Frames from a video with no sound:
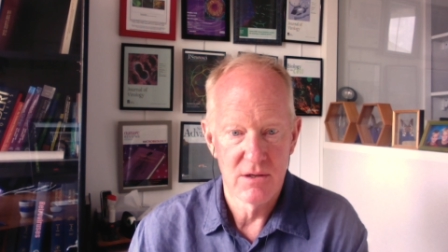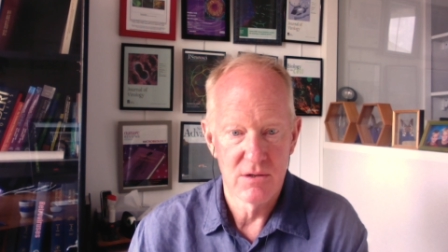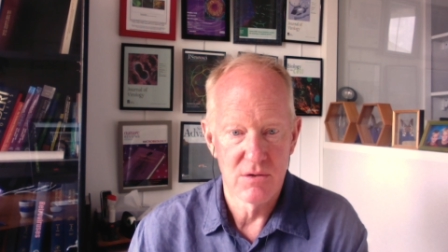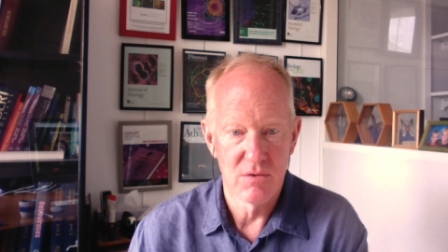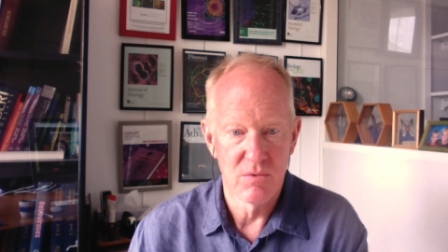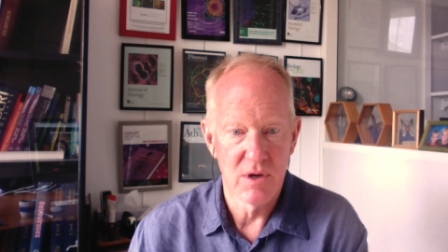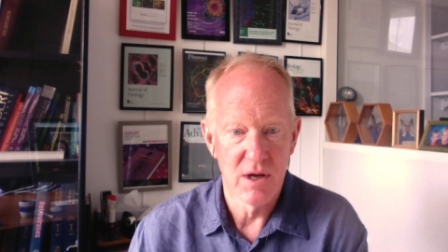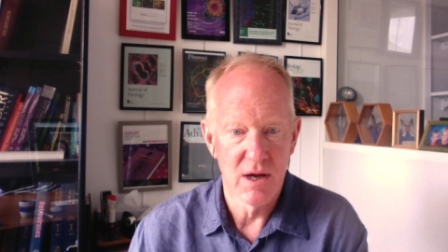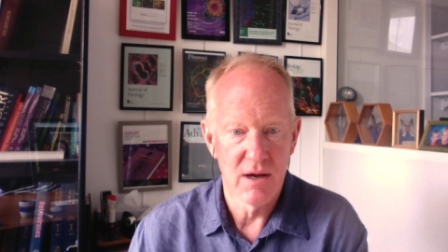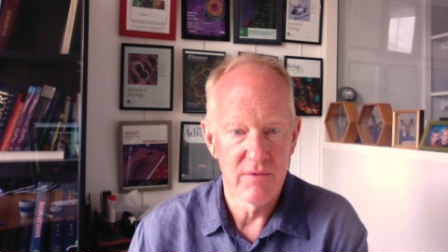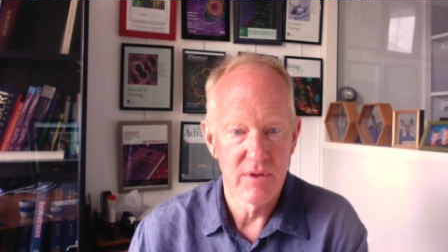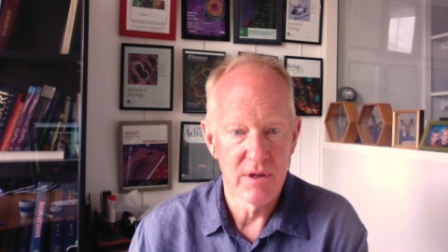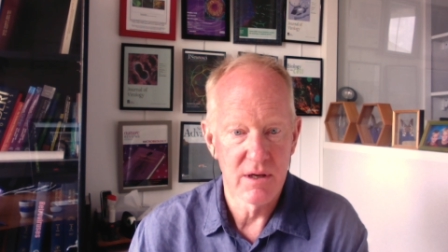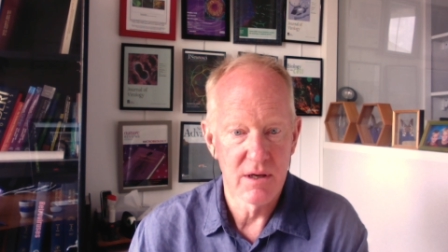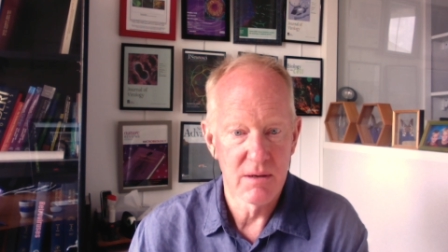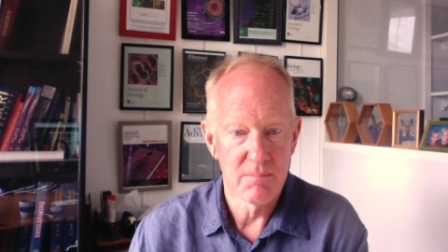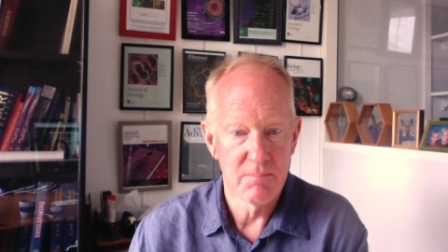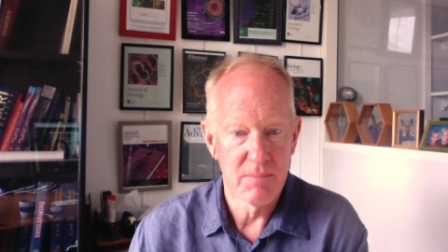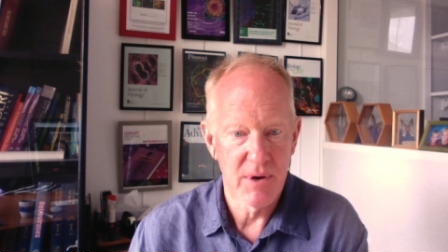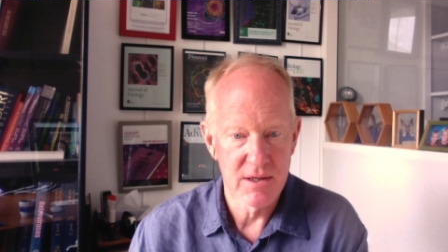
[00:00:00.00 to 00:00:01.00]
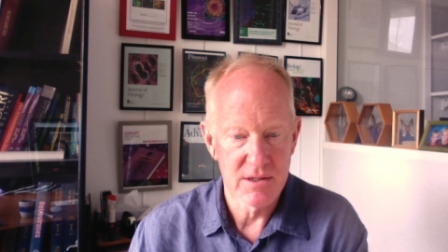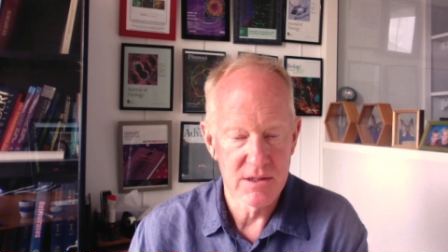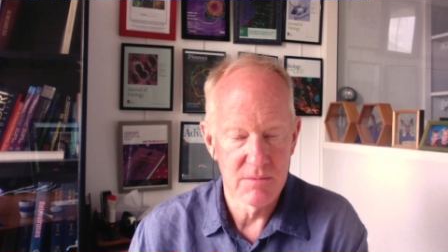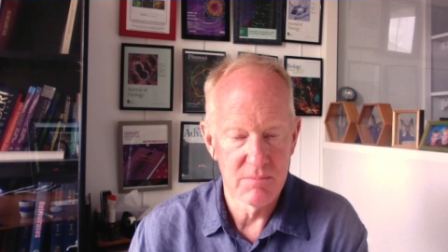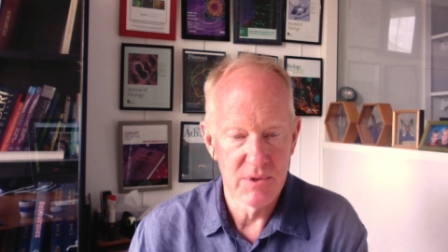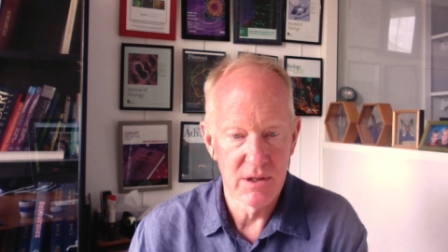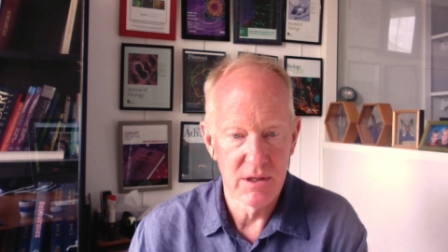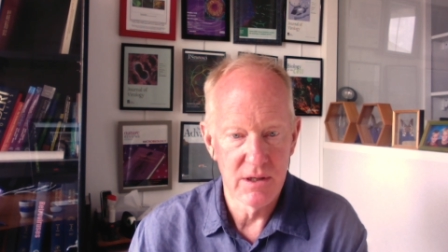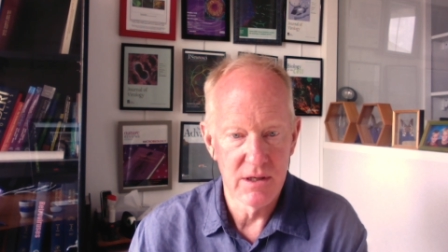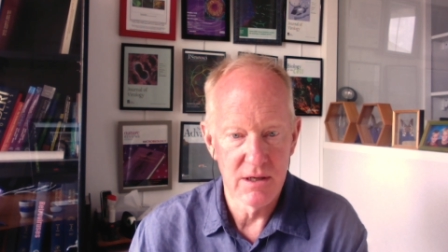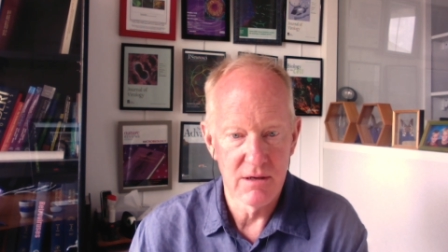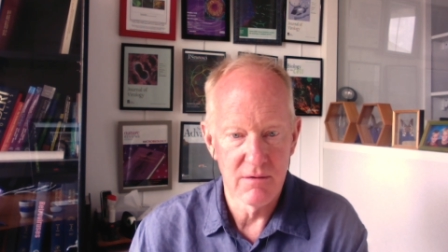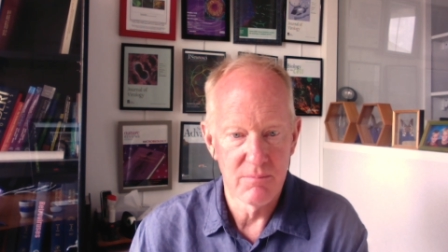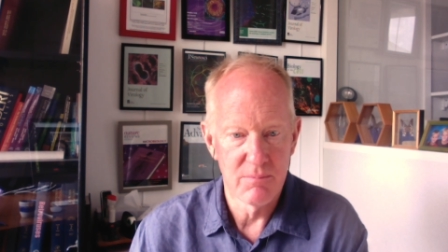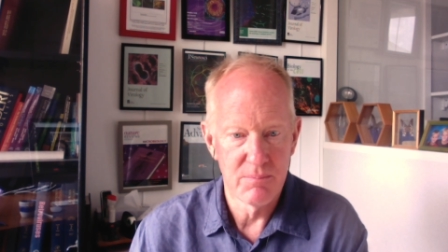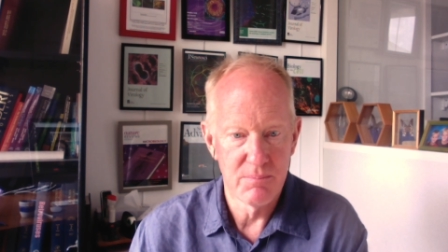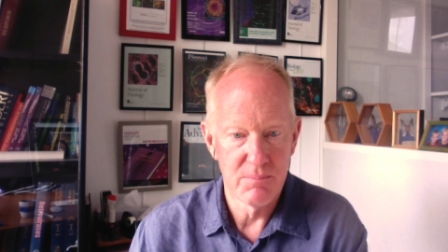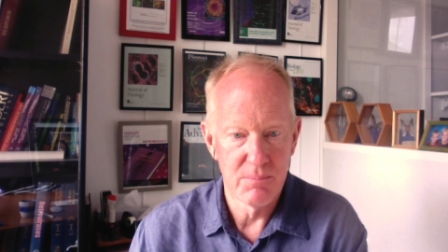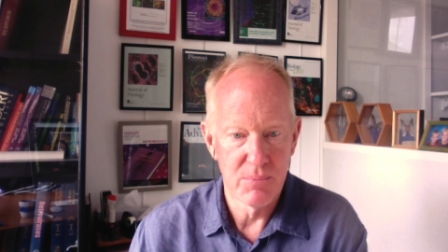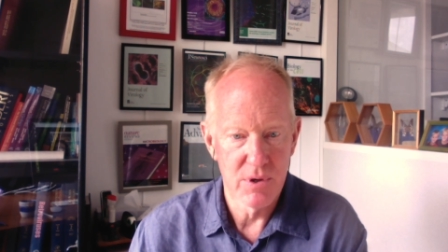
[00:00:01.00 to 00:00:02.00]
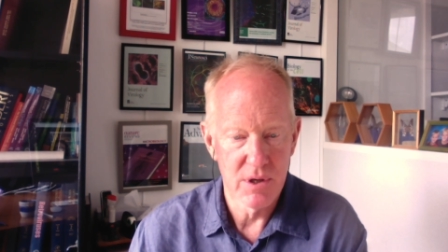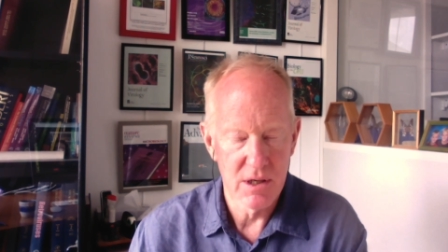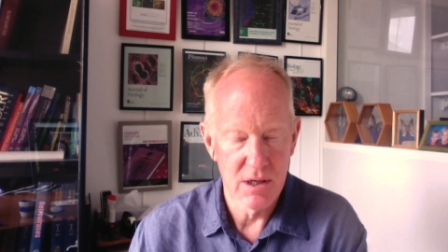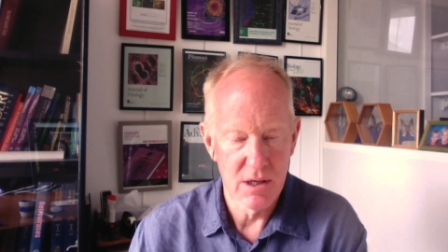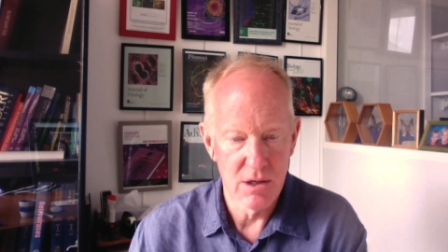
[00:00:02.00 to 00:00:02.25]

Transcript: So we have the possibility of putting